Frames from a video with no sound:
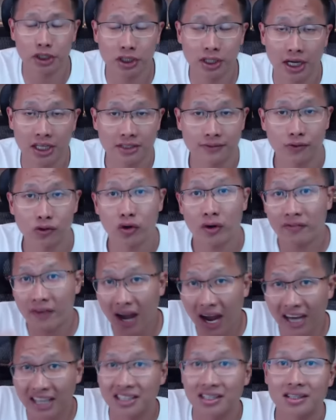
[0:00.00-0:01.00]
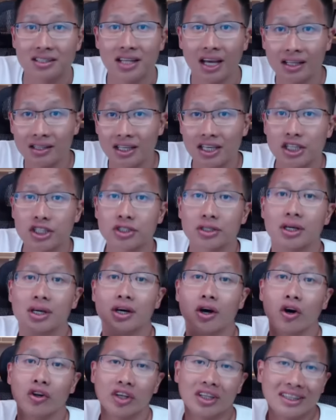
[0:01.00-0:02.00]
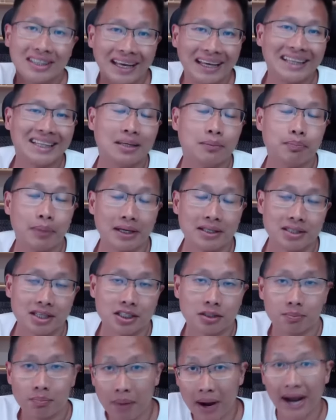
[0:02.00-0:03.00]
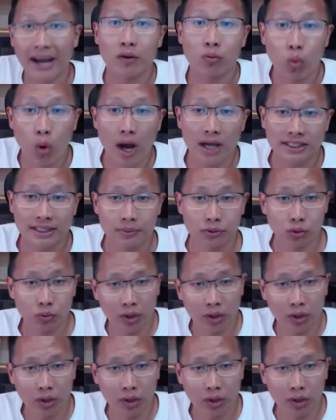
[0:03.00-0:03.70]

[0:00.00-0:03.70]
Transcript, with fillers: mentioned, guys, guys, if you want to have ideas like this on a daily basis by WhatsApp.